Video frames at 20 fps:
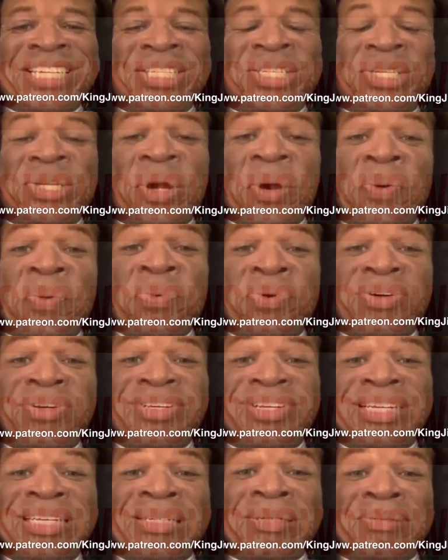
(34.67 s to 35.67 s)
Sir
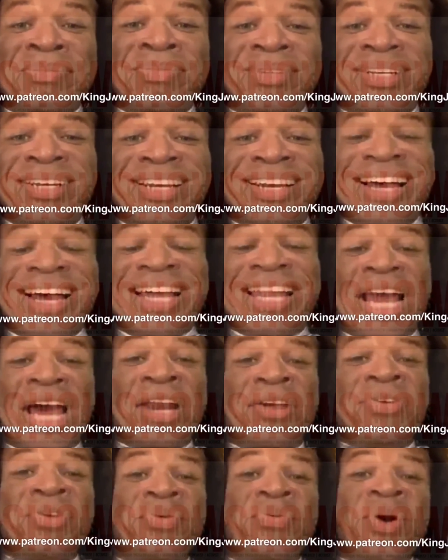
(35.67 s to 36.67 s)
William. A lot
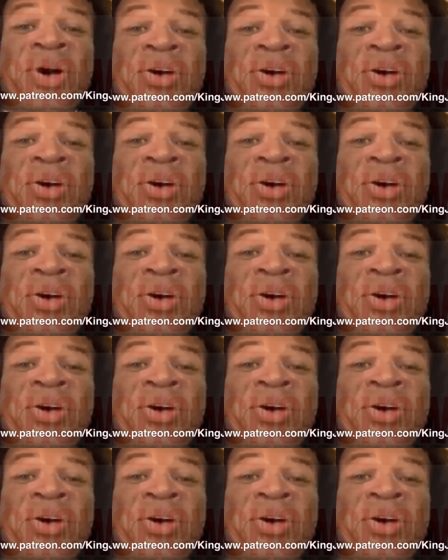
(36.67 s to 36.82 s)
of you all